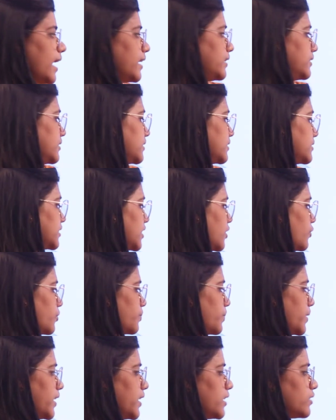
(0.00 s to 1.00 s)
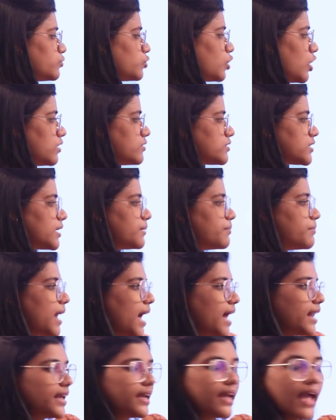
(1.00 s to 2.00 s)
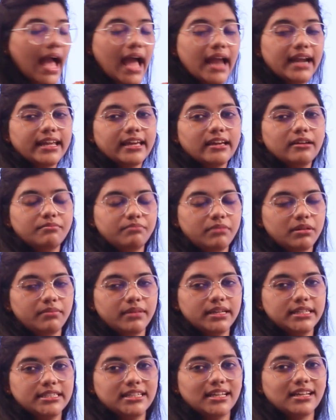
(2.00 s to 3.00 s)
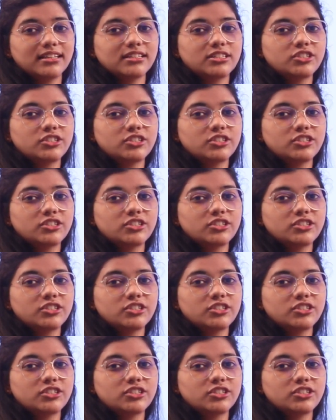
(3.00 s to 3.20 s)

And they would be involved in planning and implementing